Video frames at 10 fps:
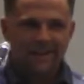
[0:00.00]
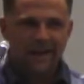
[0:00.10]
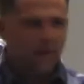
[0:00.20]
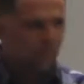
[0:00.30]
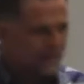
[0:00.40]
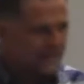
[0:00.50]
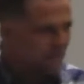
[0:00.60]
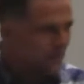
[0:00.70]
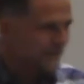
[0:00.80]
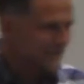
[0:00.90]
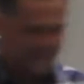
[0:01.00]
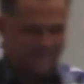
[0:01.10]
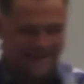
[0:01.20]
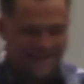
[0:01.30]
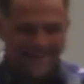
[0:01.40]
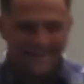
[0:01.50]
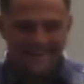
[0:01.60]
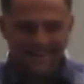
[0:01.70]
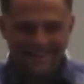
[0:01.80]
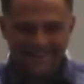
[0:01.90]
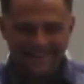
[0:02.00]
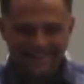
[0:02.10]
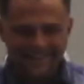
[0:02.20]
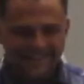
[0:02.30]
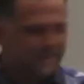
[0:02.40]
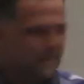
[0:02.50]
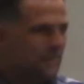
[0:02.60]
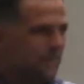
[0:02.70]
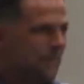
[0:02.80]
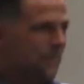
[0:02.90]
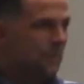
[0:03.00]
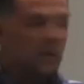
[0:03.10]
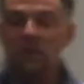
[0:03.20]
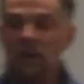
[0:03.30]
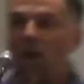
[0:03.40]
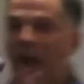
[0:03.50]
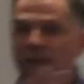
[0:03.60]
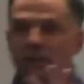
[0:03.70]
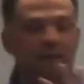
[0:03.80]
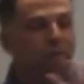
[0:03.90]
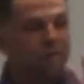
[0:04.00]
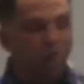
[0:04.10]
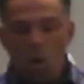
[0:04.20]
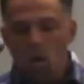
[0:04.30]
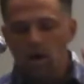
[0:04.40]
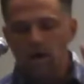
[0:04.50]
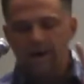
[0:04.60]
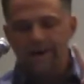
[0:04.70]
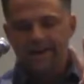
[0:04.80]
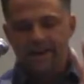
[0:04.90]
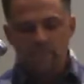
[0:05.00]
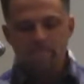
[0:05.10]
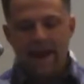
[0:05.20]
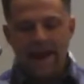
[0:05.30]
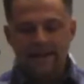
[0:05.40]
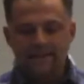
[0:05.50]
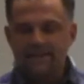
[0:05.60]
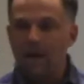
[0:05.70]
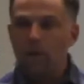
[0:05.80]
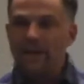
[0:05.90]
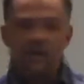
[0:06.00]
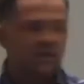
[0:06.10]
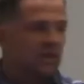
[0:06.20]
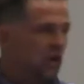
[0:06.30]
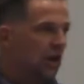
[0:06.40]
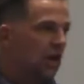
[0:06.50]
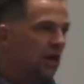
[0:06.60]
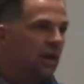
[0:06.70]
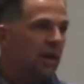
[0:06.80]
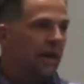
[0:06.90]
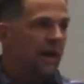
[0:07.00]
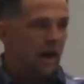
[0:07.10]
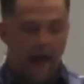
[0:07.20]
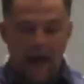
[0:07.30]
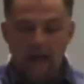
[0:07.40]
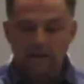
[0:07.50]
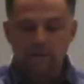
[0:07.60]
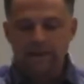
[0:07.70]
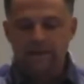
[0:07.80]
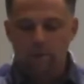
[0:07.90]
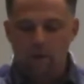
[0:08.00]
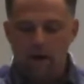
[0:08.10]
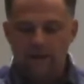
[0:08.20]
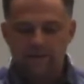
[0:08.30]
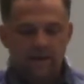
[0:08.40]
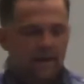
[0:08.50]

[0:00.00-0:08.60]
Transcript: And what is Moses commanding? Well, there are actually four commands that we just heard uh, Ali read for us.